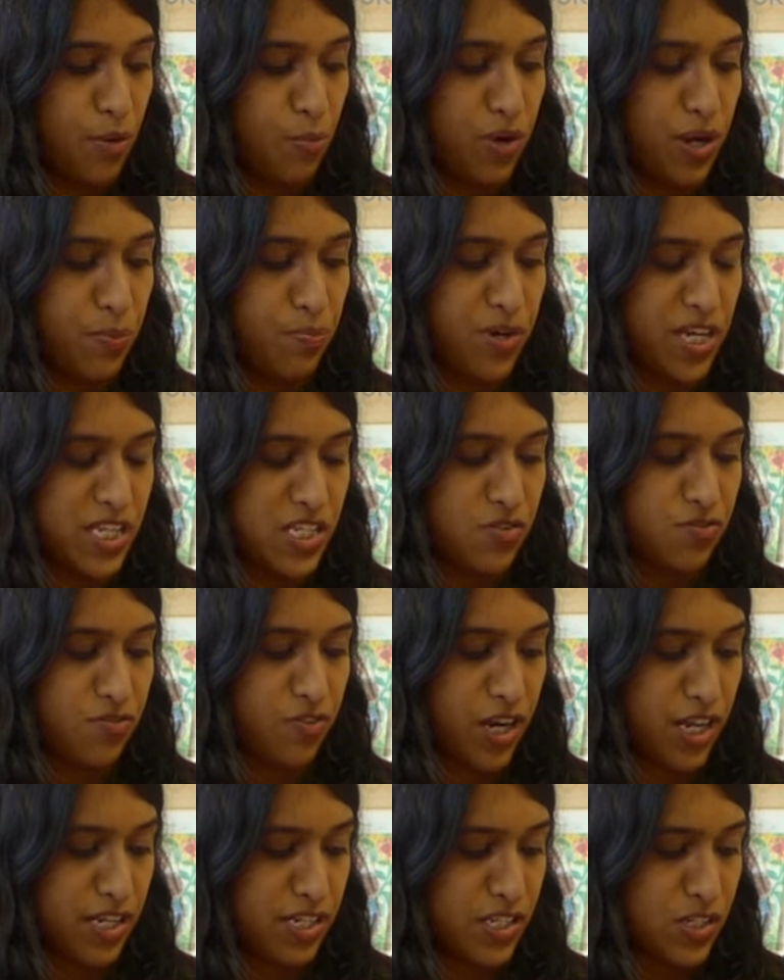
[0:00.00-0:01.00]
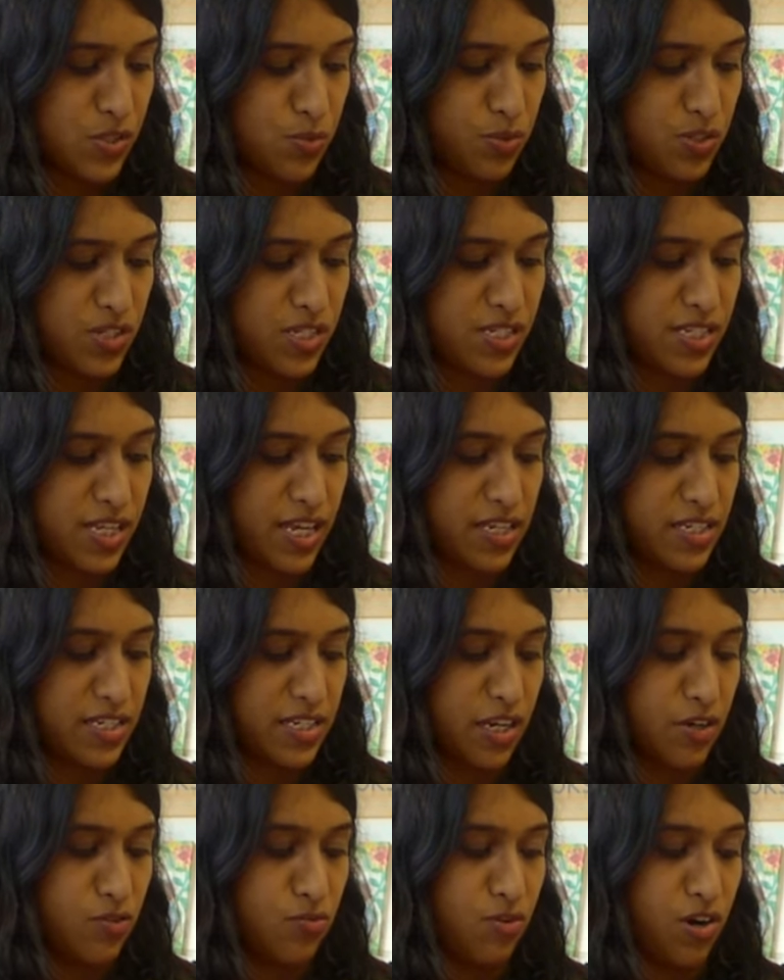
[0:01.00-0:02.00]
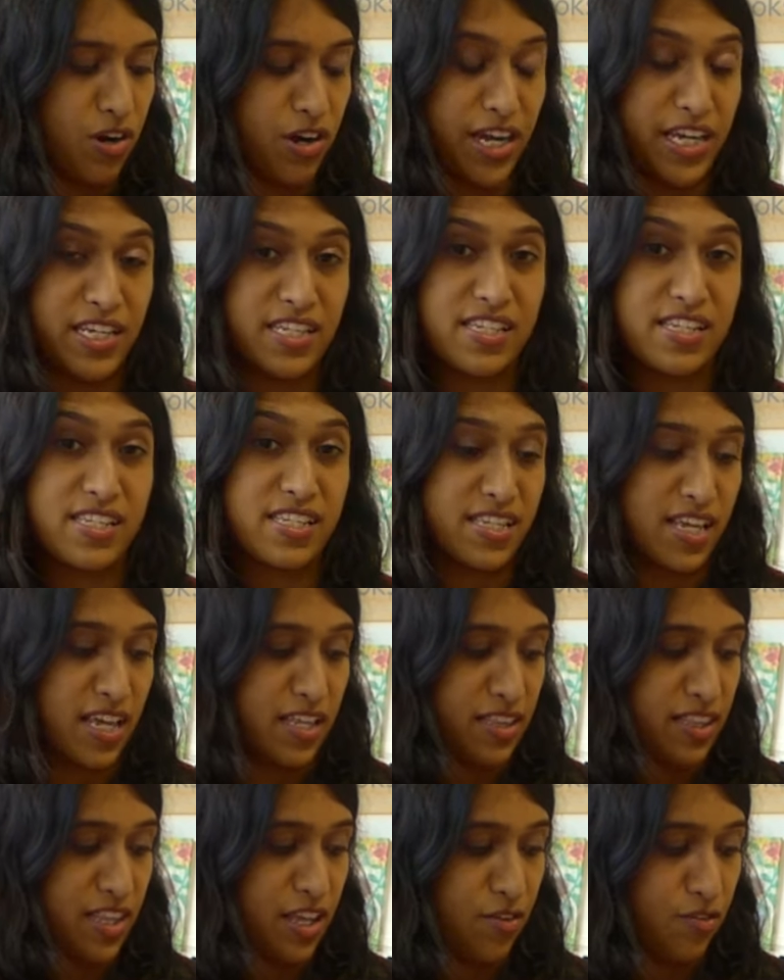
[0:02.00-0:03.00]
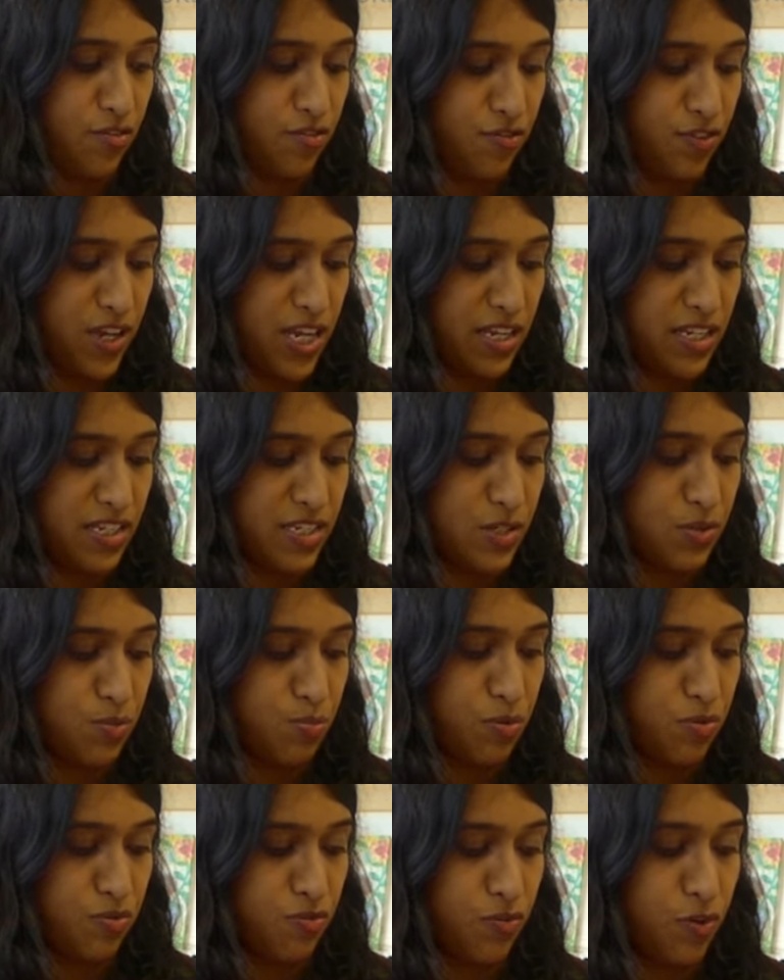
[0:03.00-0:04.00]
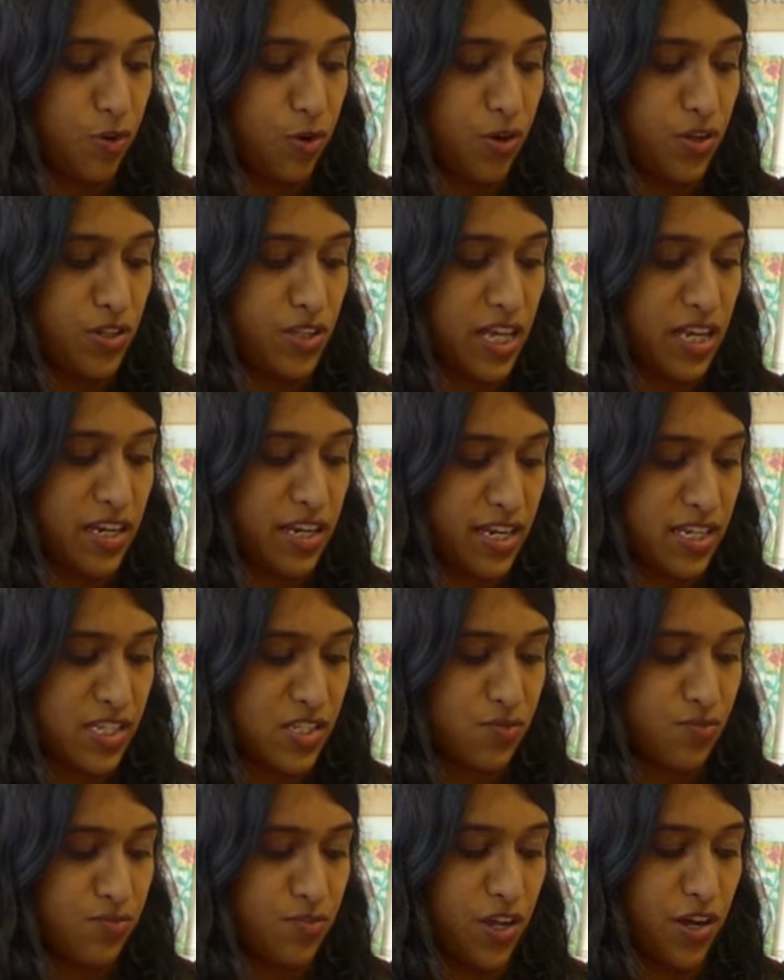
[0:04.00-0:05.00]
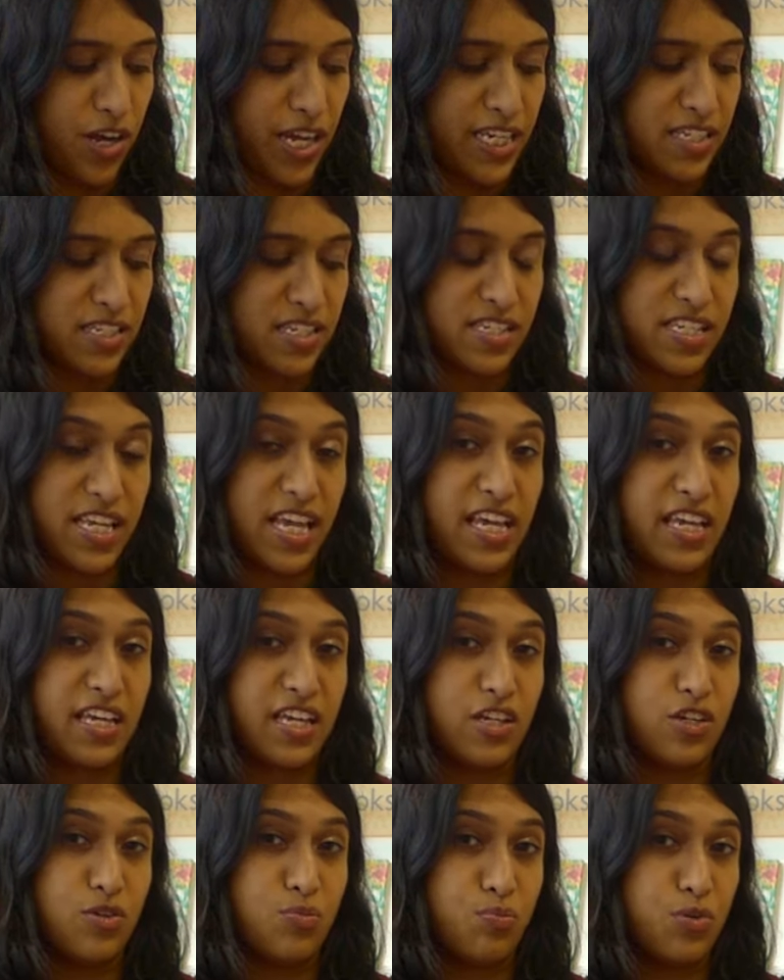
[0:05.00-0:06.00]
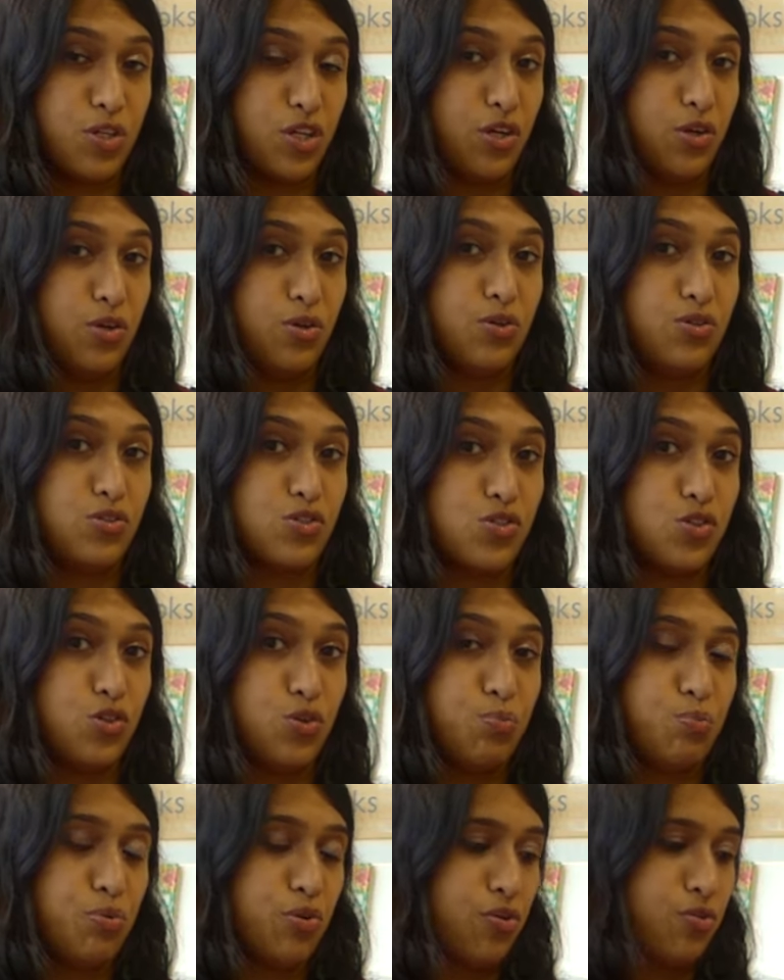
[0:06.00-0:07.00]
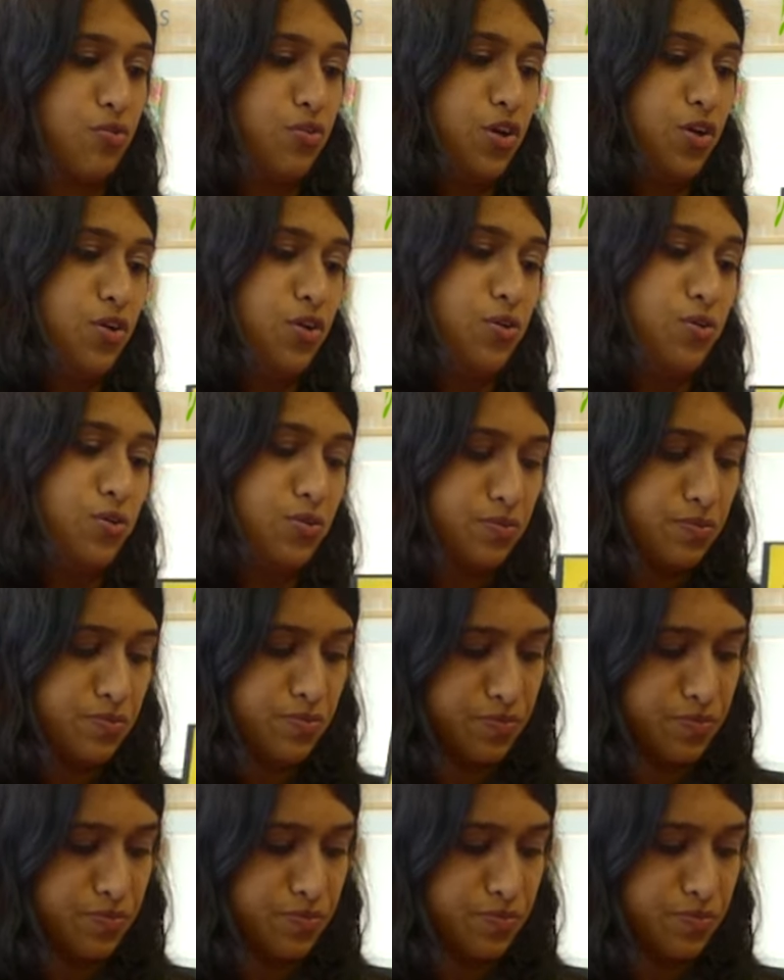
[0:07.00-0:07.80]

My best friends will sit and ride to set their feet before their next flight, taking a pew to Peru.